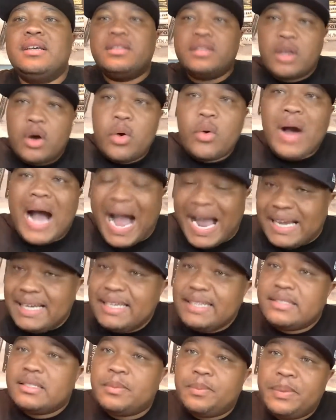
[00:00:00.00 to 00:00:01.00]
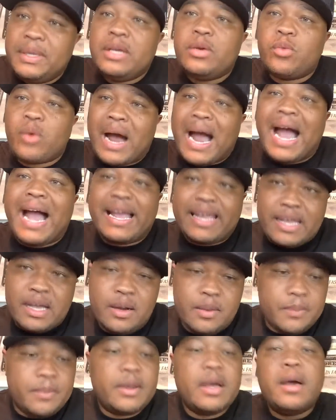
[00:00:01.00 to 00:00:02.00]
No, I need to be where I
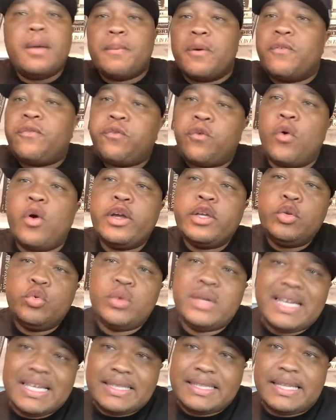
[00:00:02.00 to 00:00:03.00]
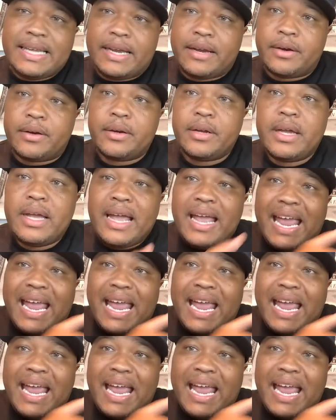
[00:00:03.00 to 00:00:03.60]
am before you get there.